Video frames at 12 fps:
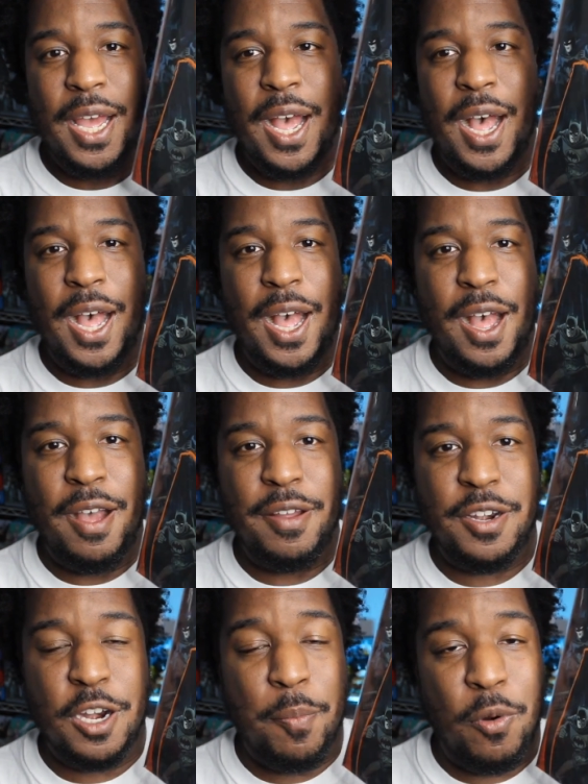Uh,
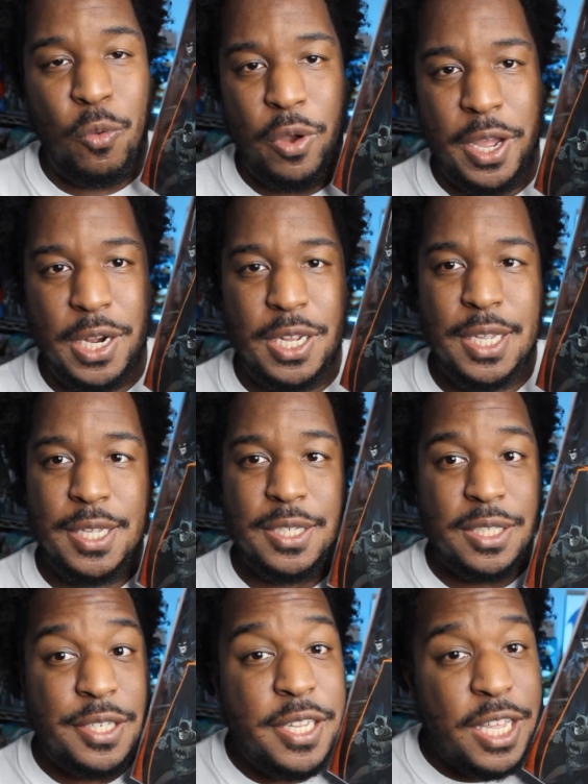number one,
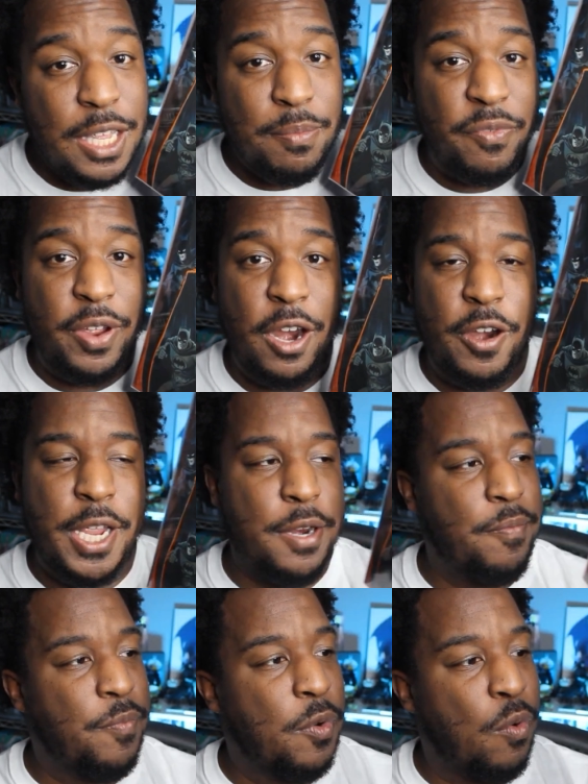team variant,
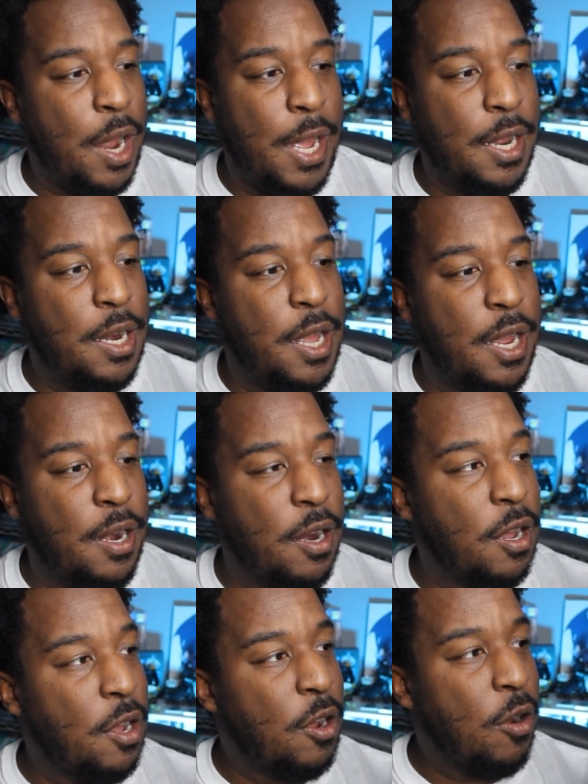right?
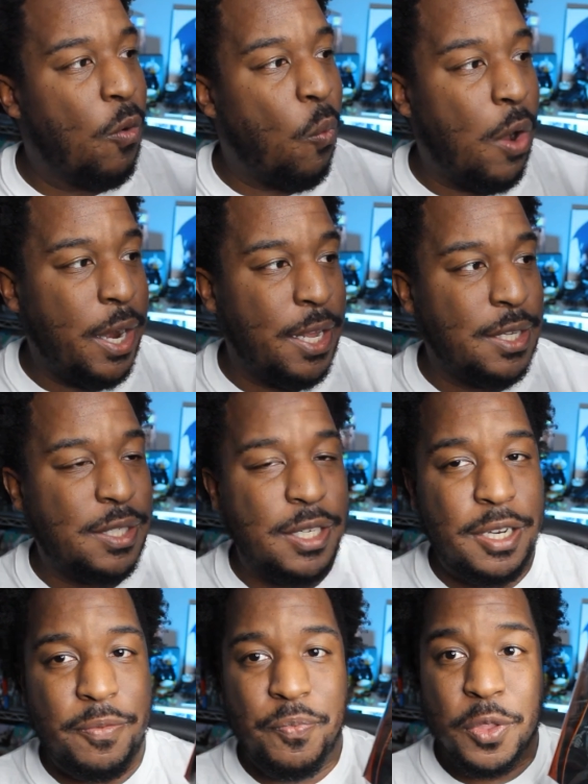And what is
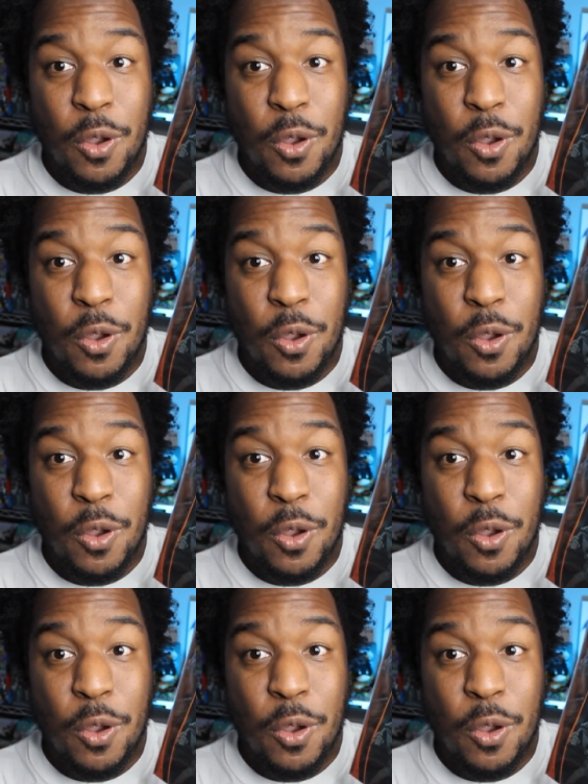it?